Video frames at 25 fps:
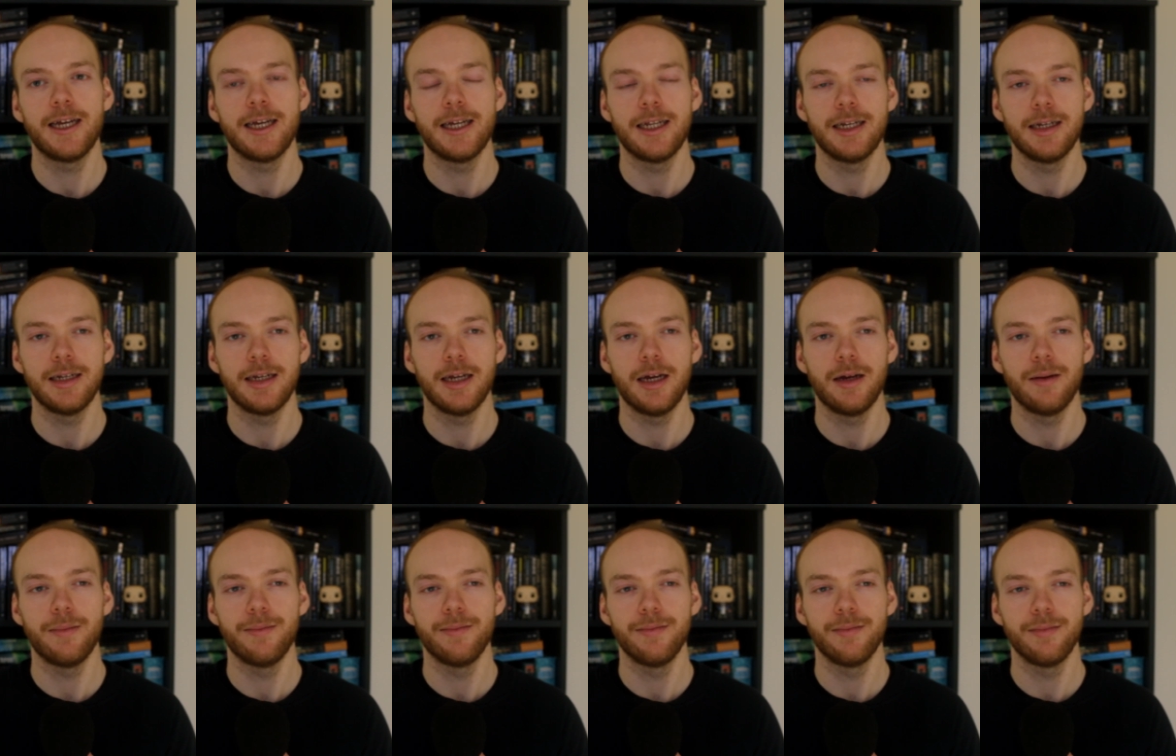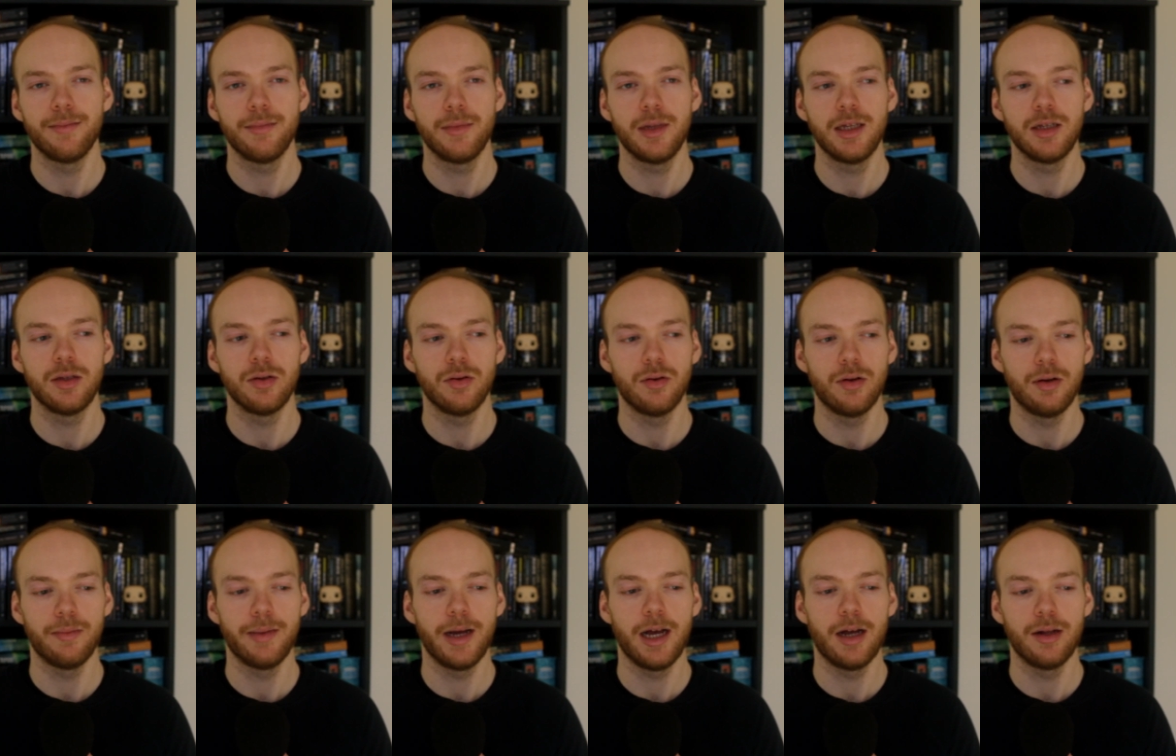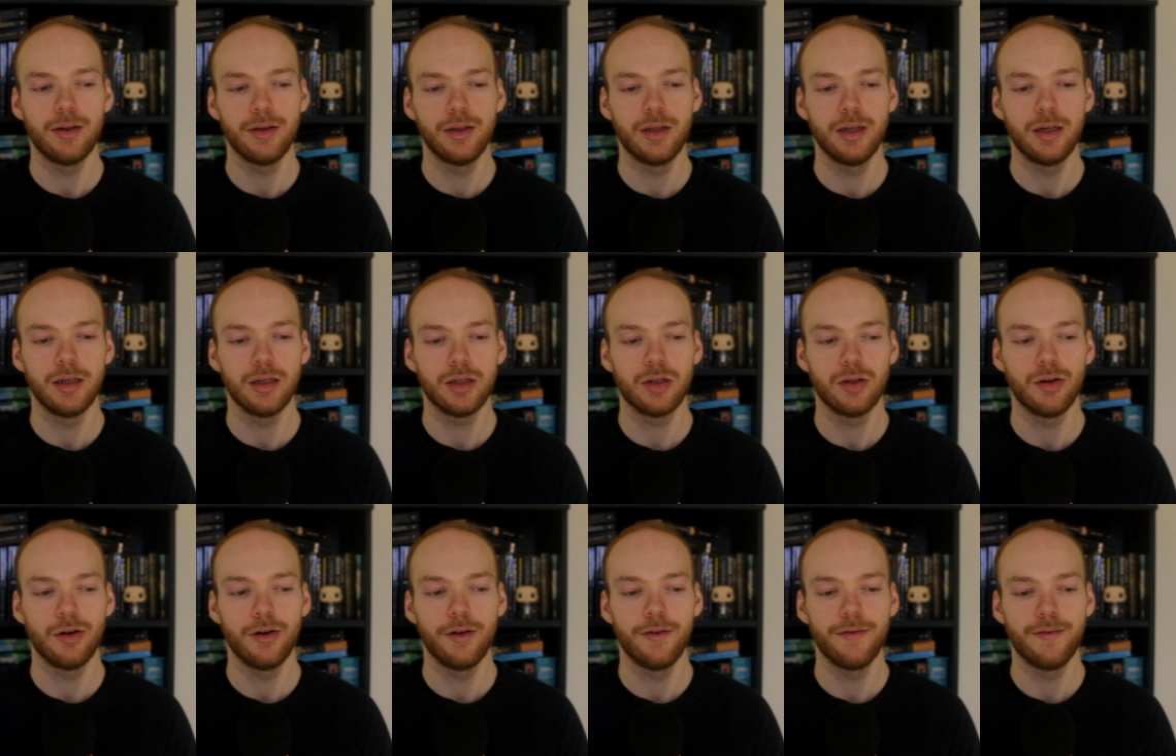And it's all about the
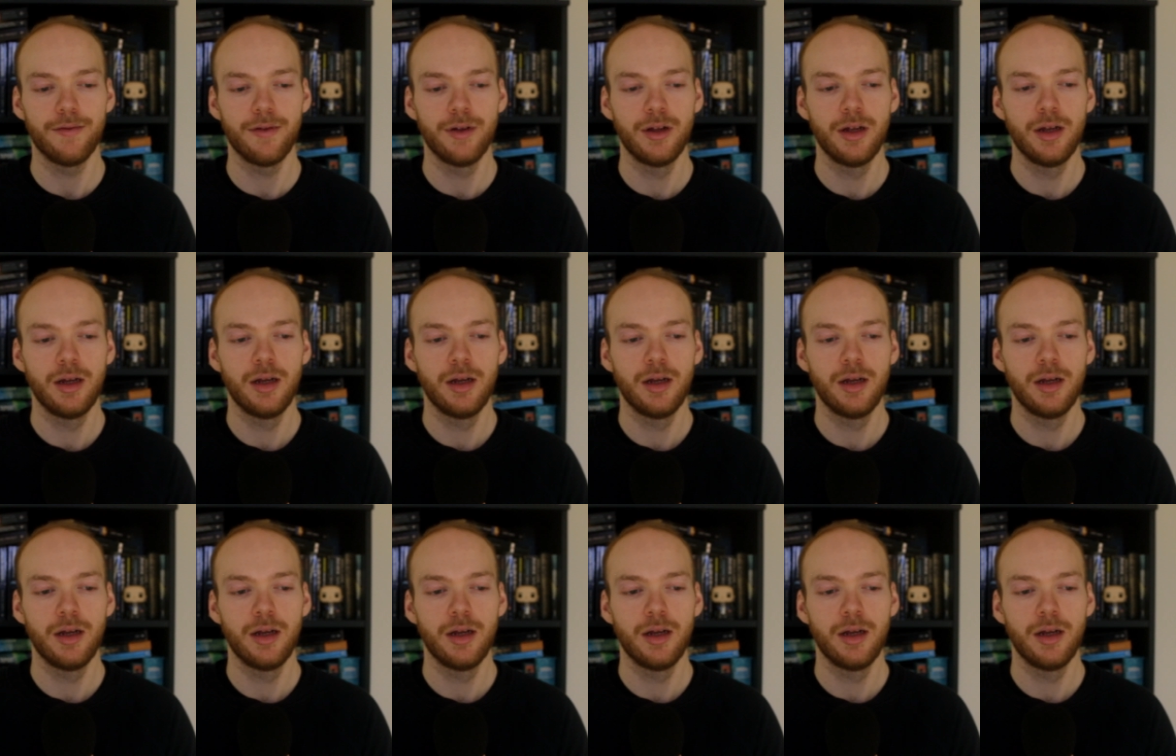sort of